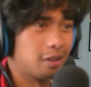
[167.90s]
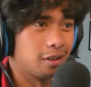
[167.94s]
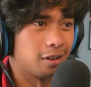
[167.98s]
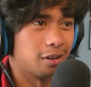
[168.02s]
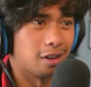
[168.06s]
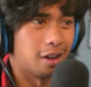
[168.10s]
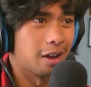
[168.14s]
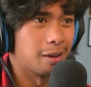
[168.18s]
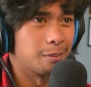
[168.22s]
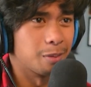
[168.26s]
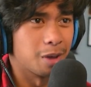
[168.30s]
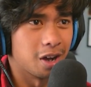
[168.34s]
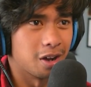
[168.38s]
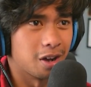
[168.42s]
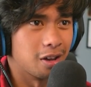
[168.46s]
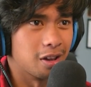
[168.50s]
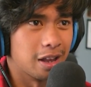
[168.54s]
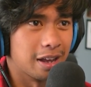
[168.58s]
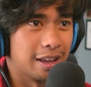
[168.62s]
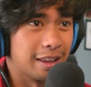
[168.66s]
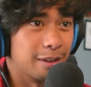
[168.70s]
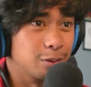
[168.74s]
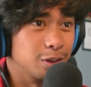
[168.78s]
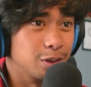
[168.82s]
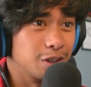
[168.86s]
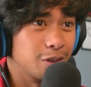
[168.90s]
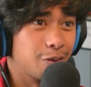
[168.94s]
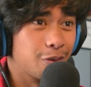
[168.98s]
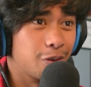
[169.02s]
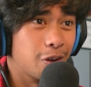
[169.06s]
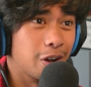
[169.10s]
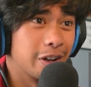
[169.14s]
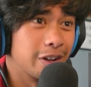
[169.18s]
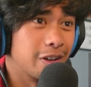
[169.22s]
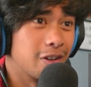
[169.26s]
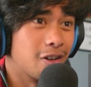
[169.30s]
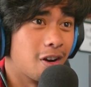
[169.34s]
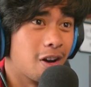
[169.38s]
I'm not gonna lie, that was
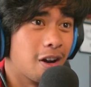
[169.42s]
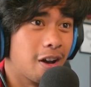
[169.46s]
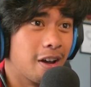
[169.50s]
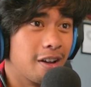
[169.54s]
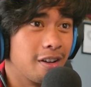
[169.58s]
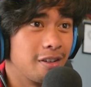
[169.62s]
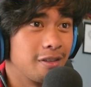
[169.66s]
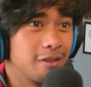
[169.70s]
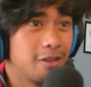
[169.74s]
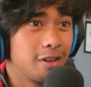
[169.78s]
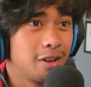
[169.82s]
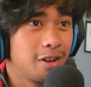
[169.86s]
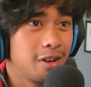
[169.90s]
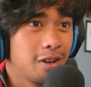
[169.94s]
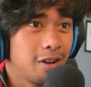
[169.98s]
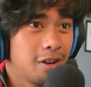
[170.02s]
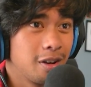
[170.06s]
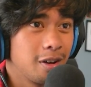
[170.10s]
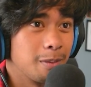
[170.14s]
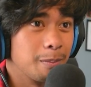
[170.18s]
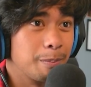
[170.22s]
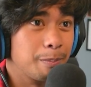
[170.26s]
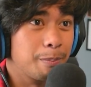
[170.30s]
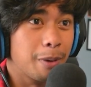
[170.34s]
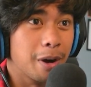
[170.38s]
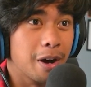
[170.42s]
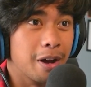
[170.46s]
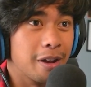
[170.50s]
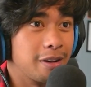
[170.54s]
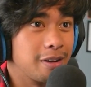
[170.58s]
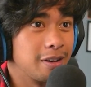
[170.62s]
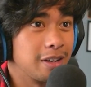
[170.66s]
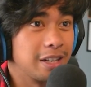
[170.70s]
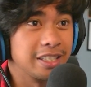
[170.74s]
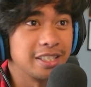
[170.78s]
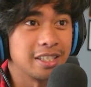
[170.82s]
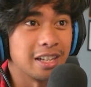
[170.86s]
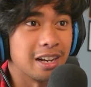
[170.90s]
fucking hot. But
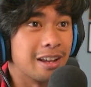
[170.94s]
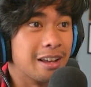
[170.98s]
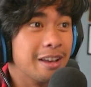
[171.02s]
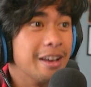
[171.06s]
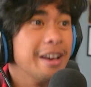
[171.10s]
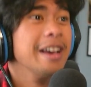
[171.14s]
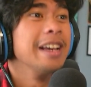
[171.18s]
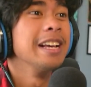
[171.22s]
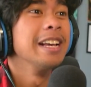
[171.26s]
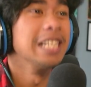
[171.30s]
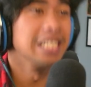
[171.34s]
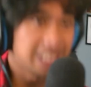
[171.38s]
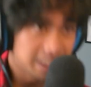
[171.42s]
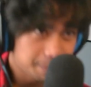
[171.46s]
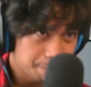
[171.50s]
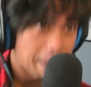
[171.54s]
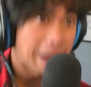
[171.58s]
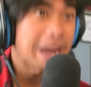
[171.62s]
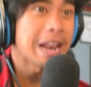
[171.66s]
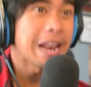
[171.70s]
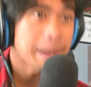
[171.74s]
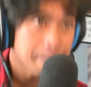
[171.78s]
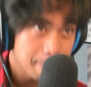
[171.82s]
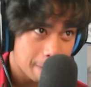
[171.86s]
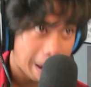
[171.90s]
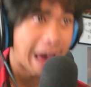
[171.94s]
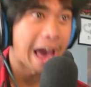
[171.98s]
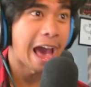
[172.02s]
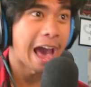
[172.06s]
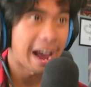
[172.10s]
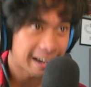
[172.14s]
he's gonna, he's spinning back!